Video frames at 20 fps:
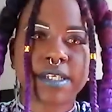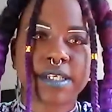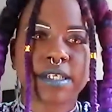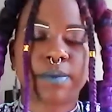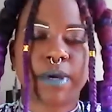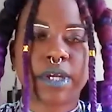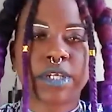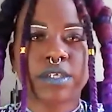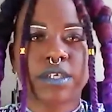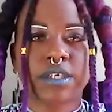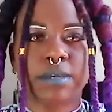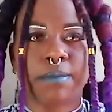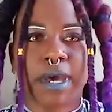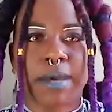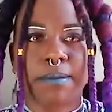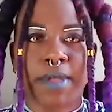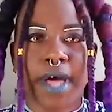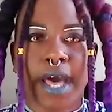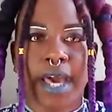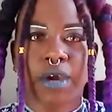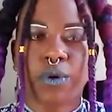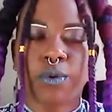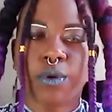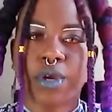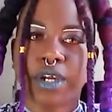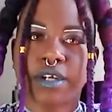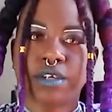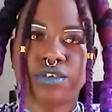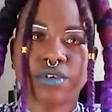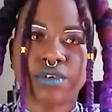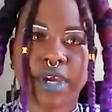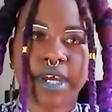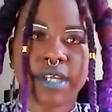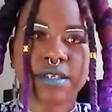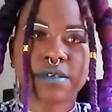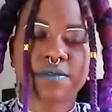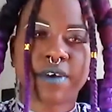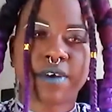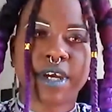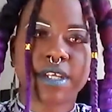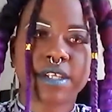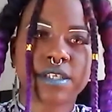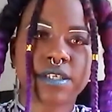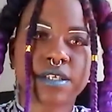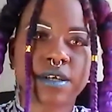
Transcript: especially my Black queer and trans friends.